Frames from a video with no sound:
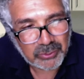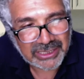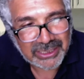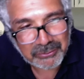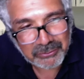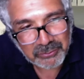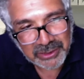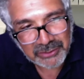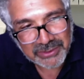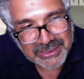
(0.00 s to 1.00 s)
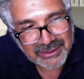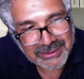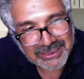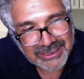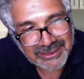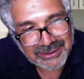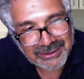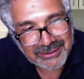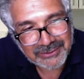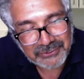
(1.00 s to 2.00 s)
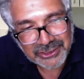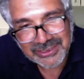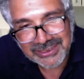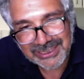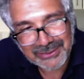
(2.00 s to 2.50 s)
will there will it result in a deficiency